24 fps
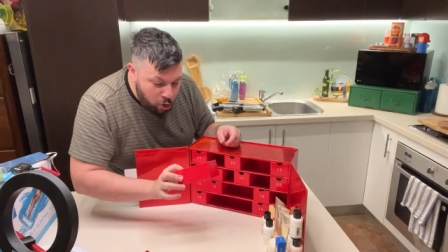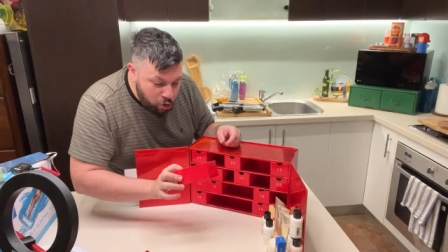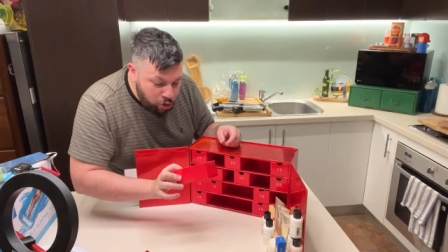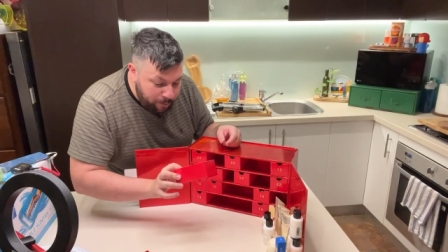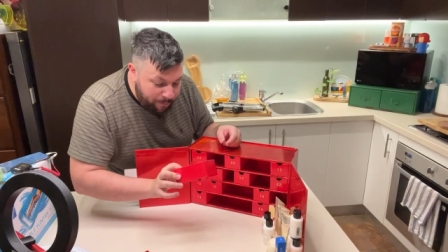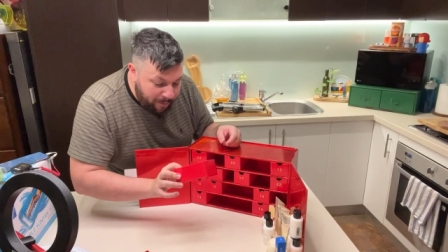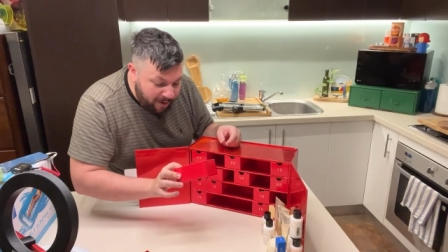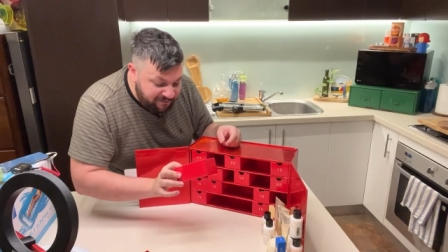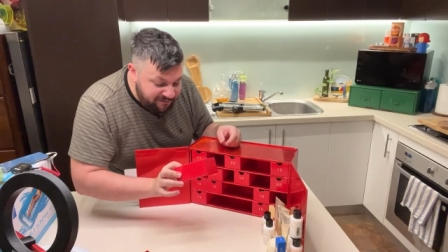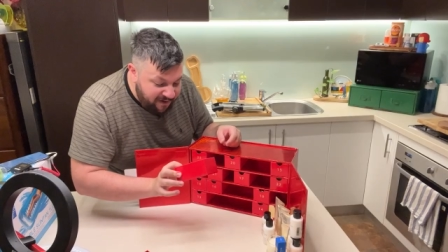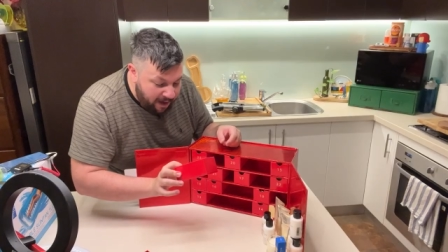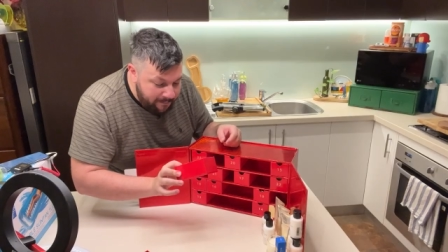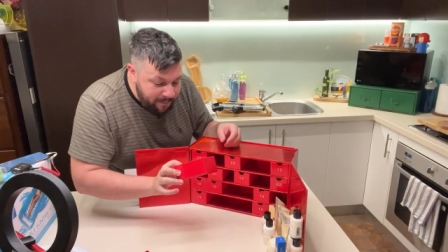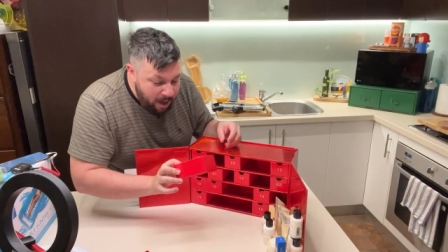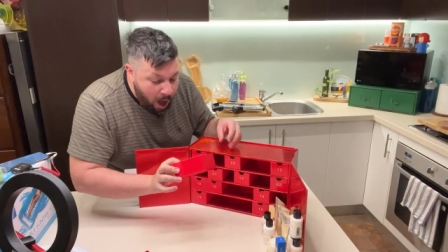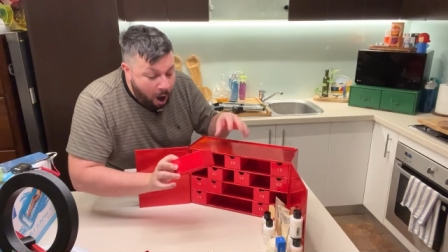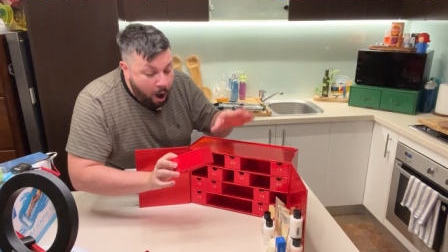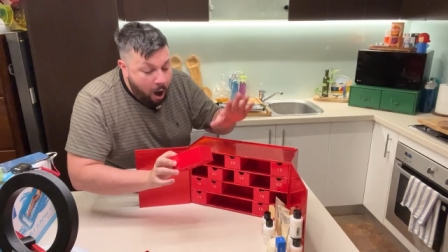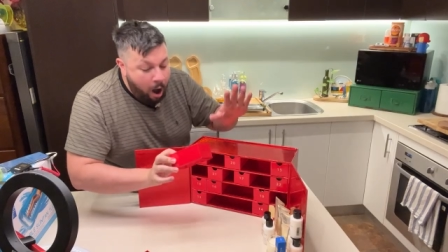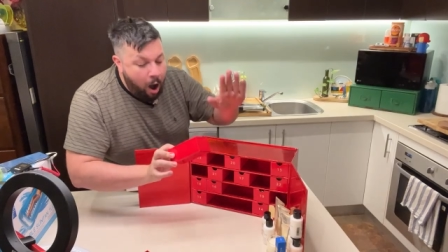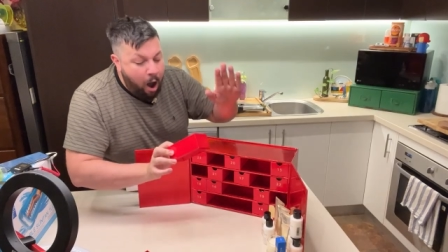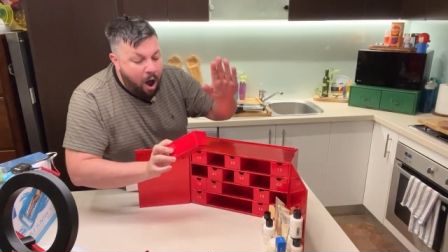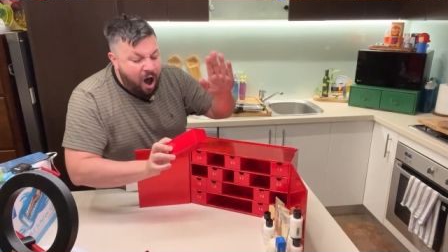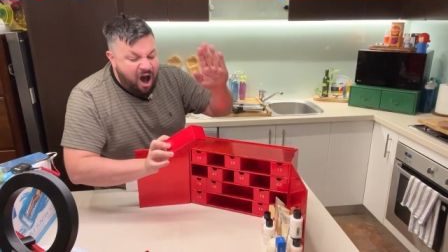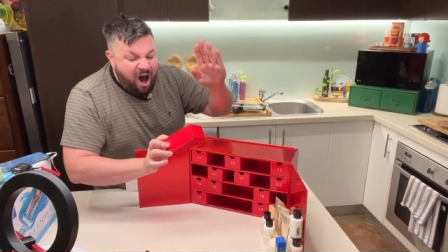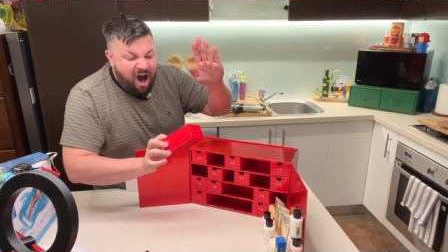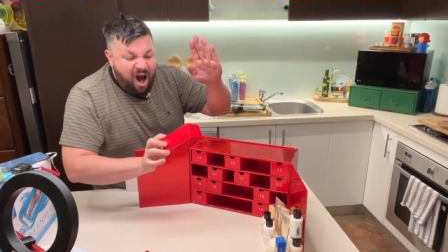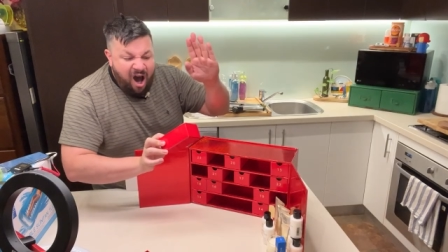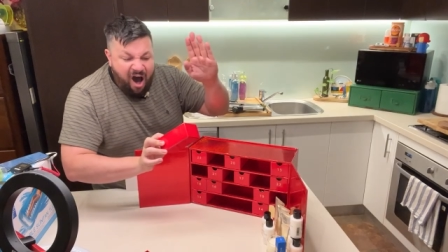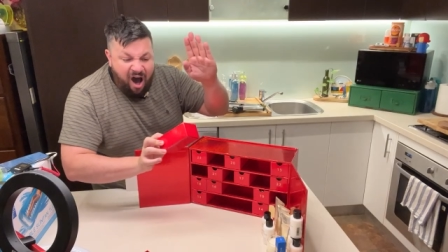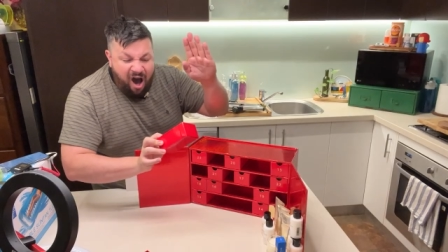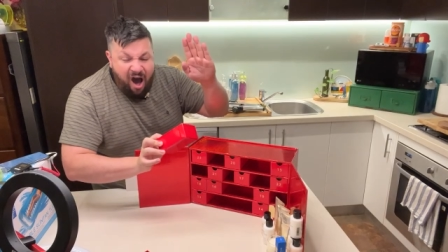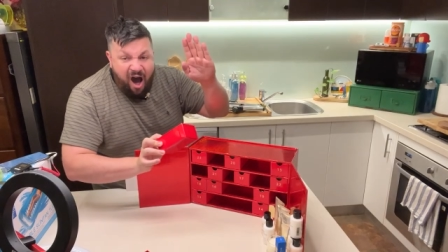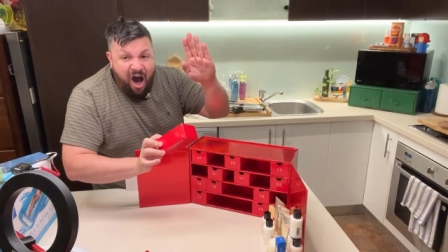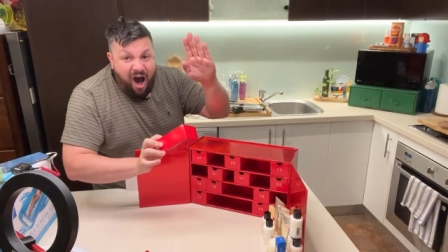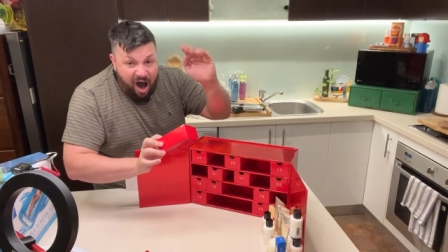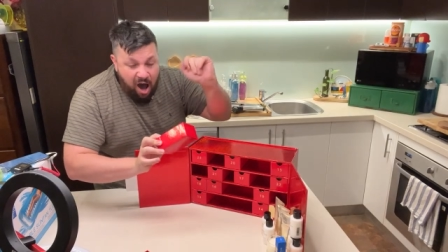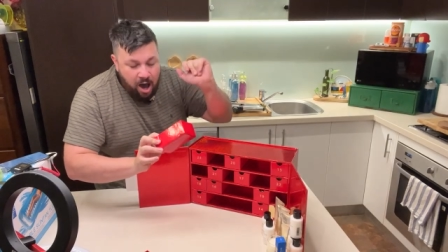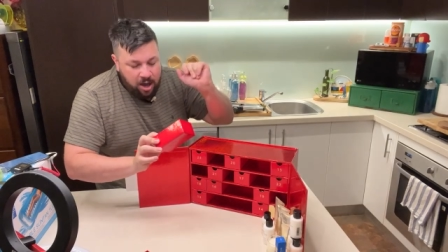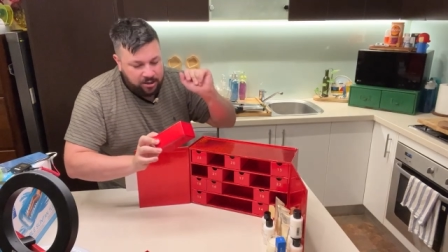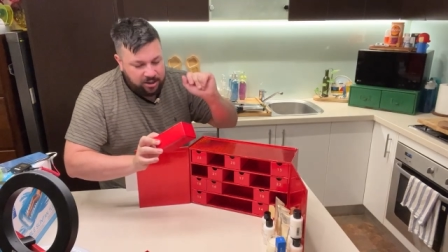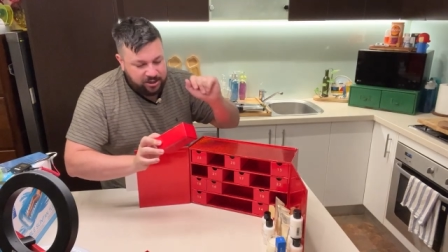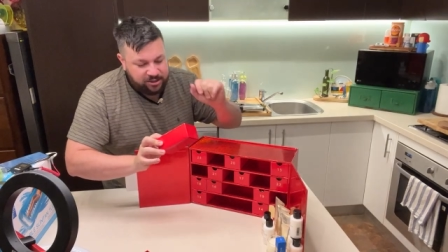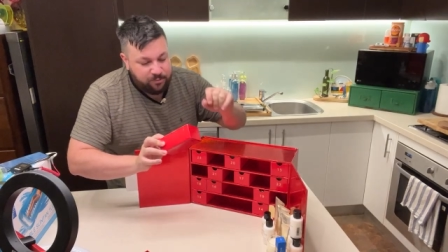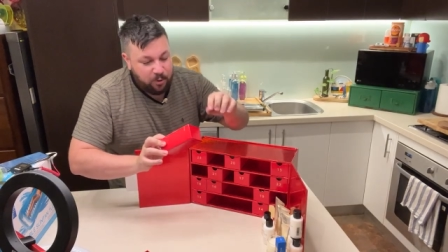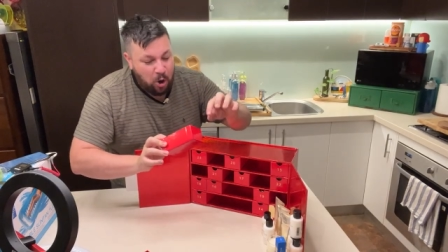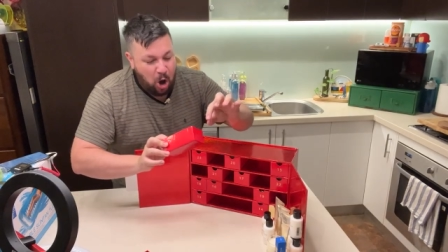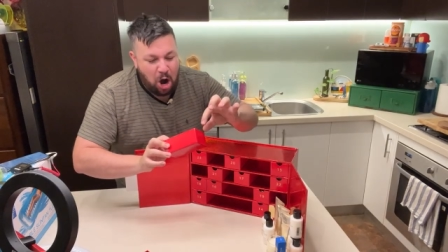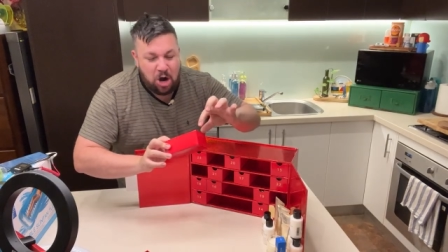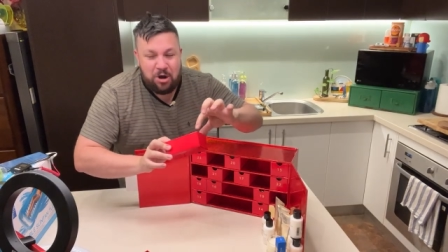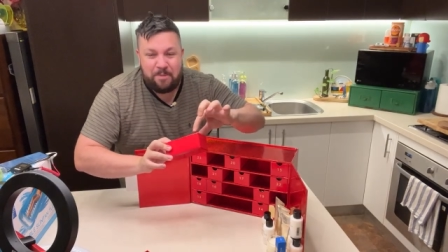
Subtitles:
Eau de Parfum? It's more